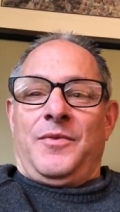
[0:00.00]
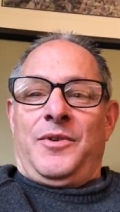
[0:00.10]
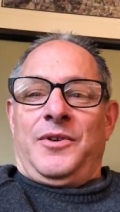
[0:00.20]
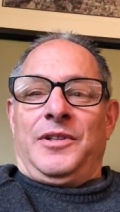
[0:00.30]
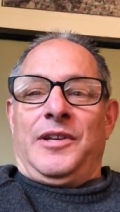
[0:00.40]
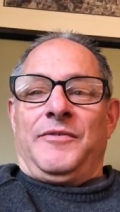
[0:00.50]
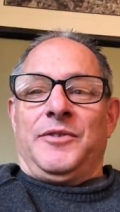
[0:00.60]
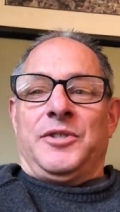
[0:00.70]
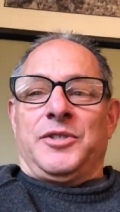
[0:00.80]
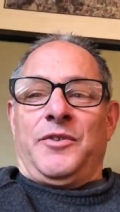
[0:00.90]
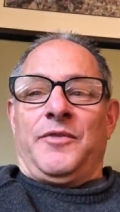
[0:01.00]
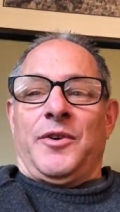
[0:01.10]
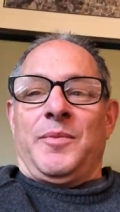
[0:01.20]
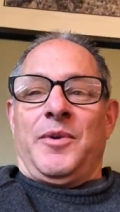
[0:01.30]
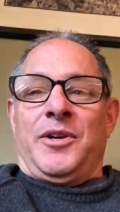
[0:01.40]
We all love you so
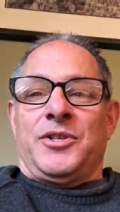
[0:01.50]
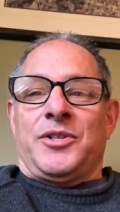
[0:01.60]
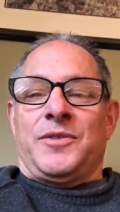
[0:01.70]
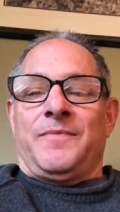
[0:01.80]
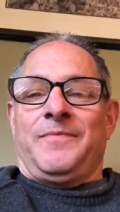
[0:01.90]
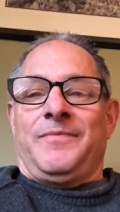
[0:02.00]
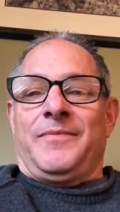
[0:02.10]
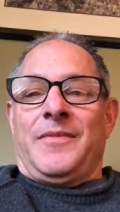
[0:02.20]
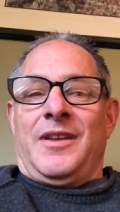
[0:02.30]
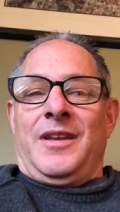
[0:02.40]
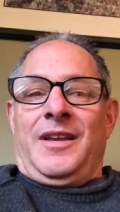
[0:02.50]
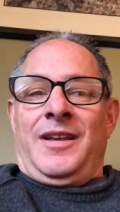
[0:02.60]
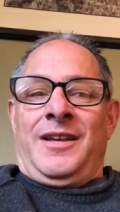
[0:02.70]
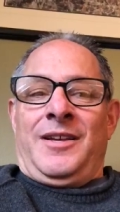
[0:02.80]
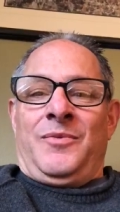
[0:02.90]
very much,
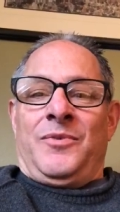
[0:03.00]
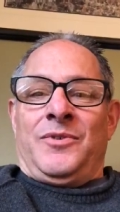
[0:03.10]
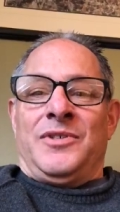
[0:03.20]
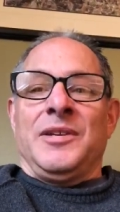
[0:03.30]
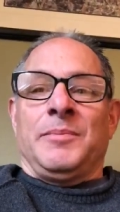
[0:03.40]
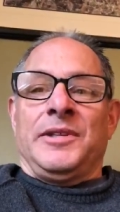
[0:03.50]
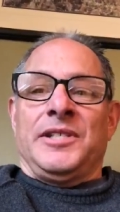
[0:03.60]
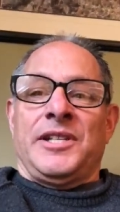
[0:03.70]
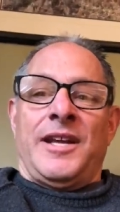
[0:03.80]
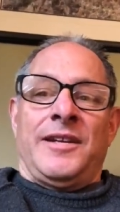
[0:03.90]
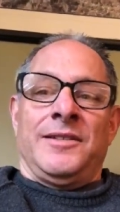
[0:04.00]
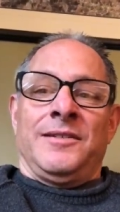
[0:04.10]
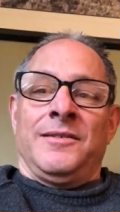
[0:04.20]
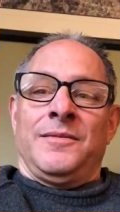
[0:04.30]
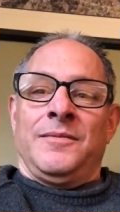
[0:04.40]
and we're deeply
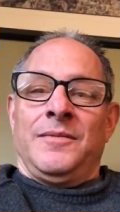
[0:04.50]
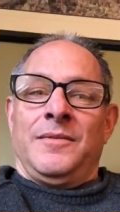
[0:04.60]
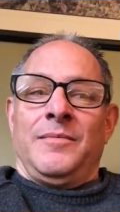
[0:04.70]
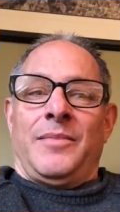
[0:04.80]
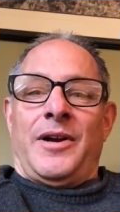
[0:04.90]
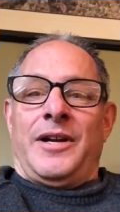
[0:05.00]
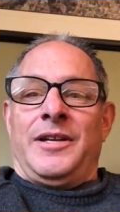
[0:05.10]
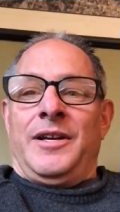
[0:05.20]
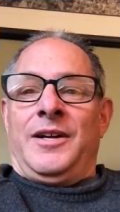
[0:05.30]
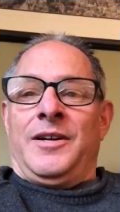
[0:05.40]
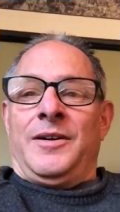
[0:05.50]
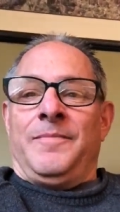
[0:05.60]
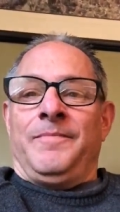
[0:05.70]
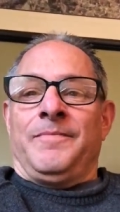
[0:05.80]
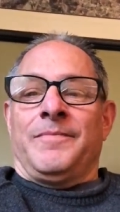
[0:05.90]
saddened by
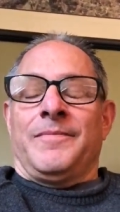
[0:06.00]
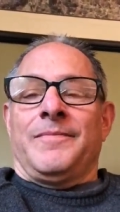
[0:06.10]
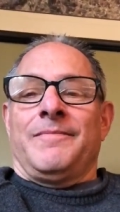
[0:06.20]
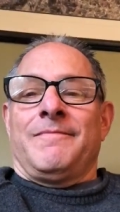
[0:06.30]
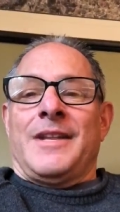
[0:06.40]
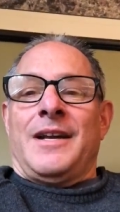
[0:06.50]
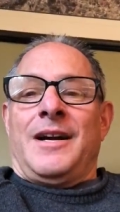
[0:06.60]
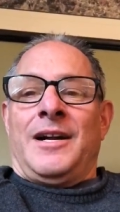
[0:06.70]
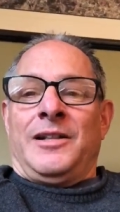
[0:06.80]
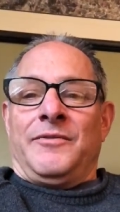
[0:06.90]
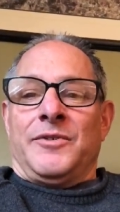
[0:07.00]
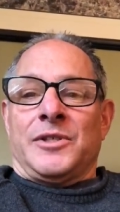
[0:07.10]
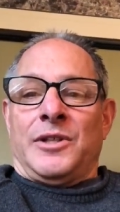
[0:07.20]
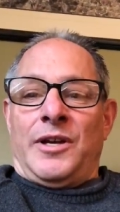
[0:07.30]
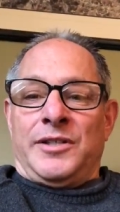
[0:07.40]
um, Oliver's
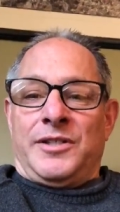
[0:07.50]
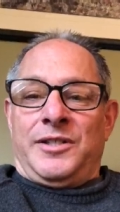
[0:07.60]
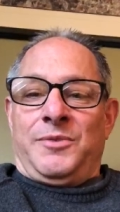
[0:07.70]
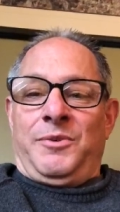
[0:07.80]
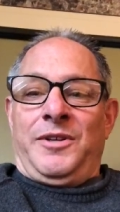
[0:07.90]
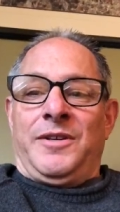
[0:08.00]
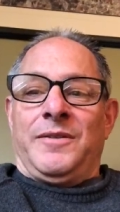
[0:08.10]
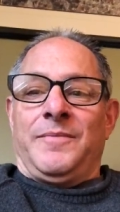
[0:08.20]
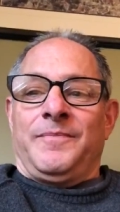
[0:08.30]
loss this week.